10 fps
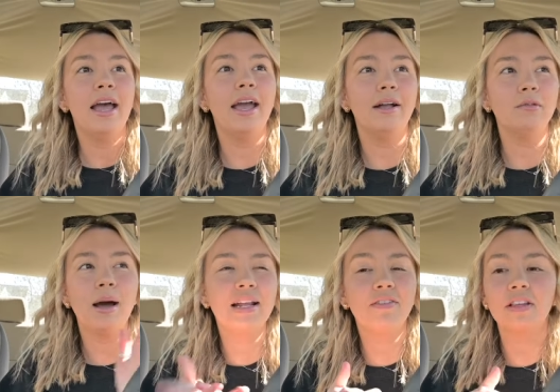and
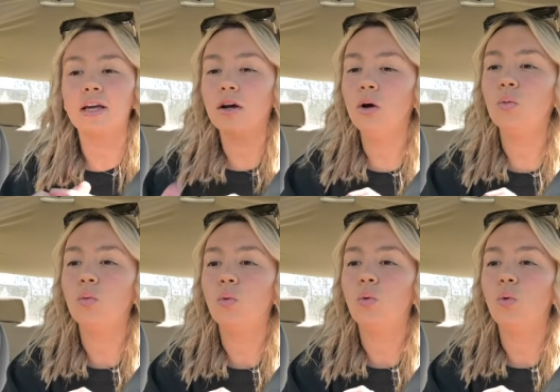might even like
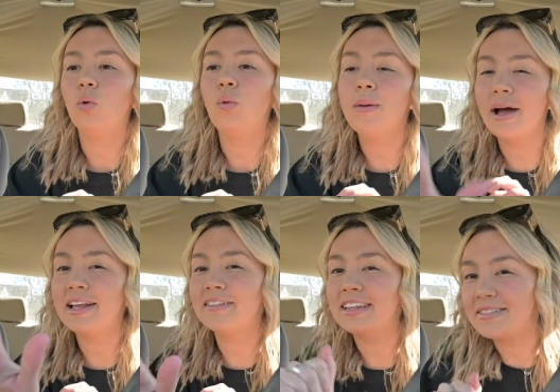oh we might
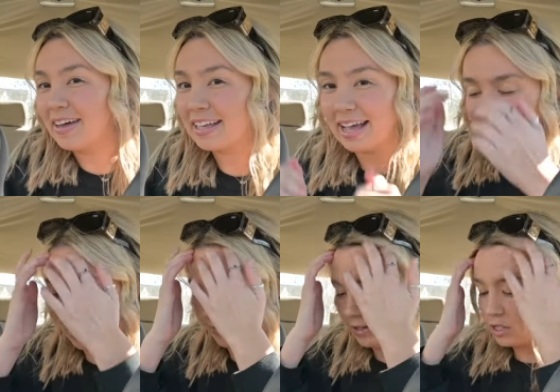even like make a night
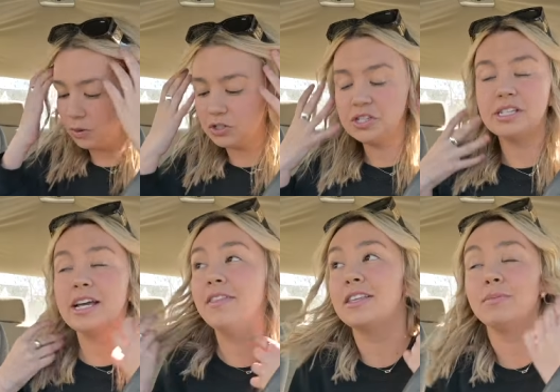out of it. So we'll just see.
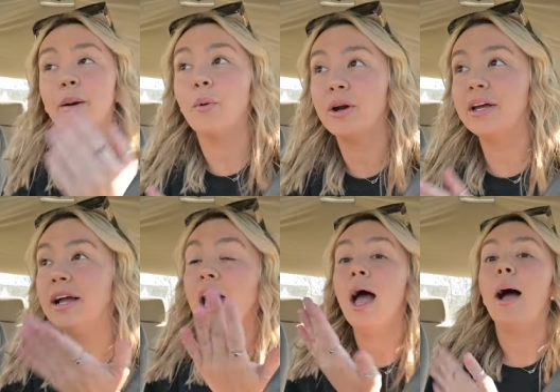And then tomorrow
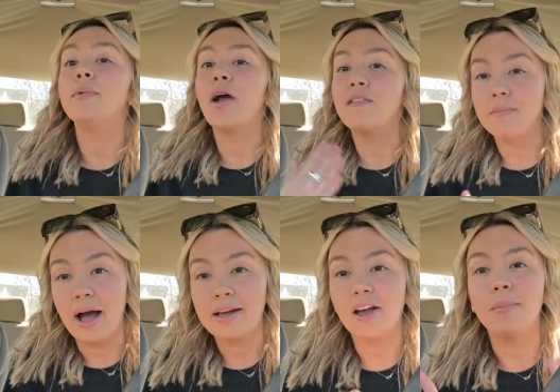morning, I'm driving
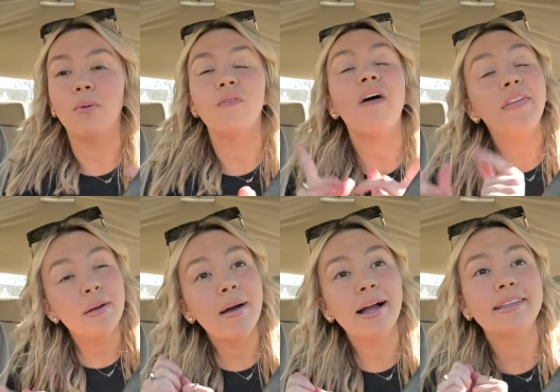back here, but we'll finally
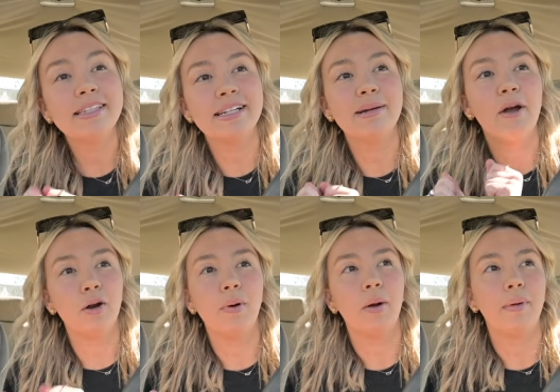be back in the city in my own
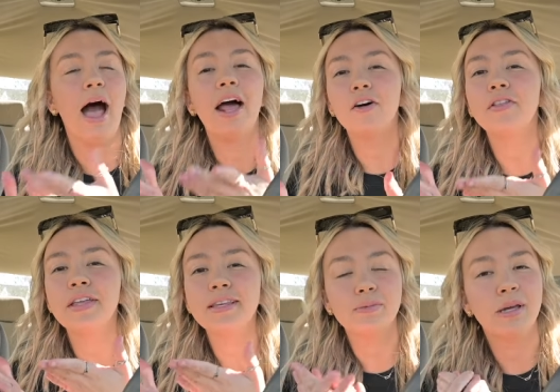apartment. I don't
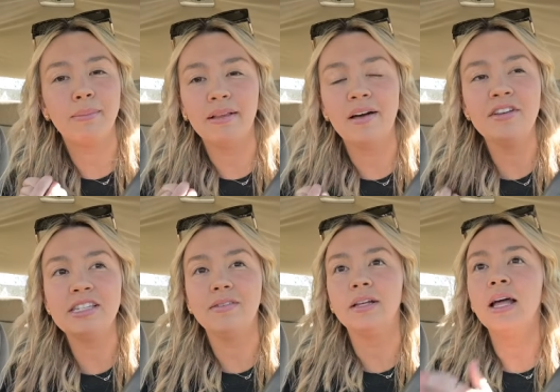think this week in my life has
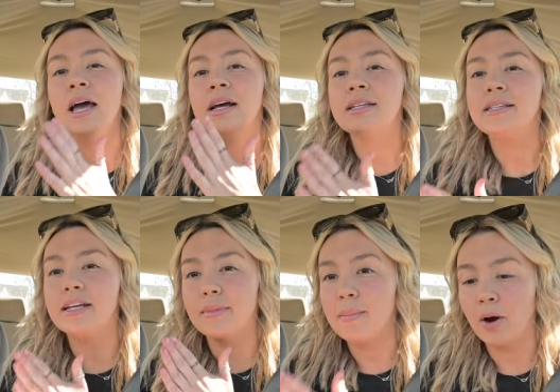even
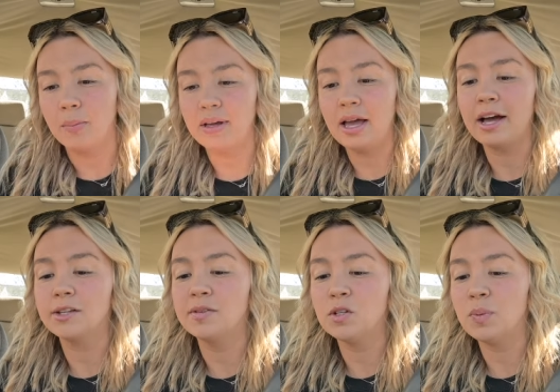seen my apartment yet
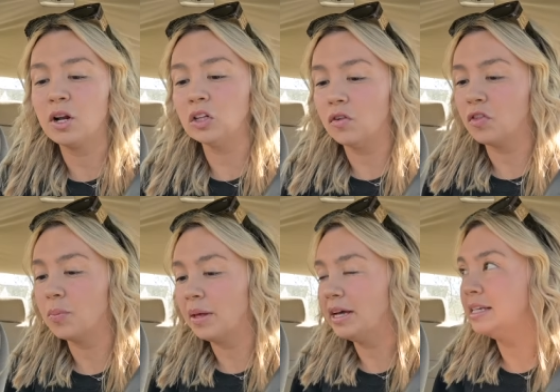because we've just been all over the
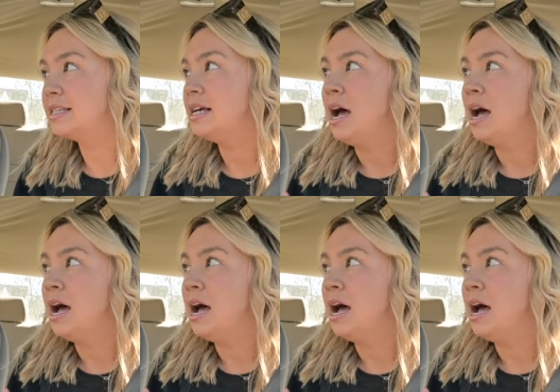place.